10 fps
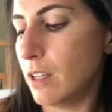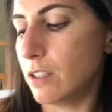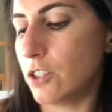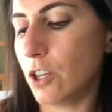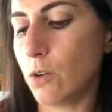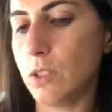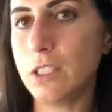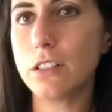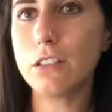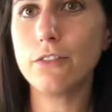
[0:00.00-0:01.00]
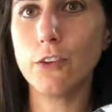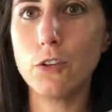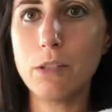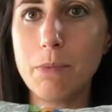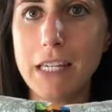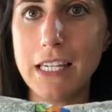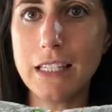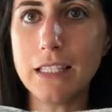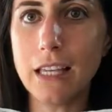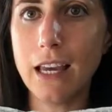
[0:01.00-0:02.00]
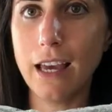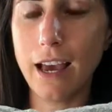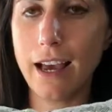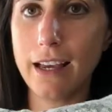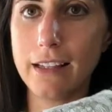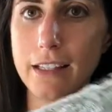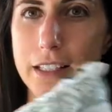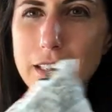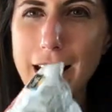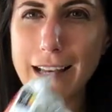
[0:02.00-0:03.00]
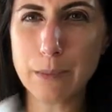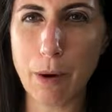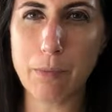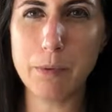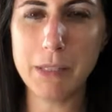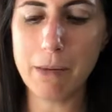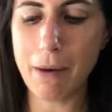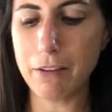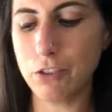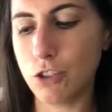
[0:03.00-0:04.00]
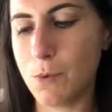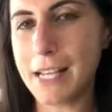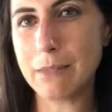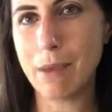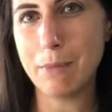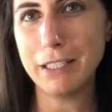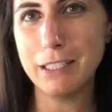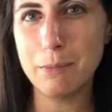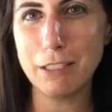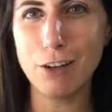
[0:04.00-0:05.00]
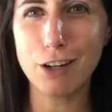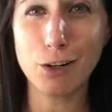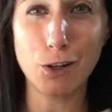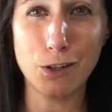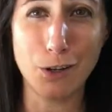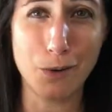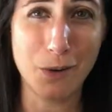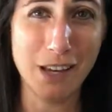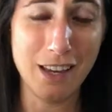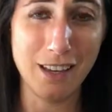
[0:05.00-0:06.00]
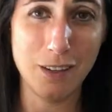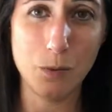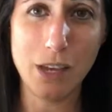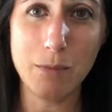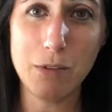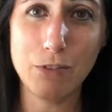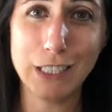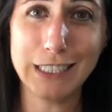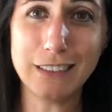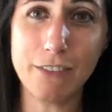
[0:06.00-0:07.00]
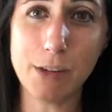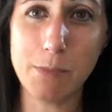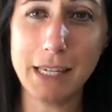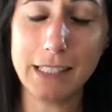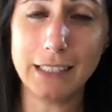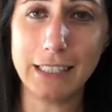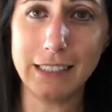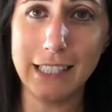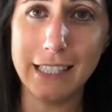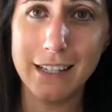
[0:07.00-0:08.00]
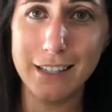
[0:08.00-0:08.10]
So these are frozen peas, and this will last probably about 2 weeks, maybe a little bit longer, although we have been really loving peas lately,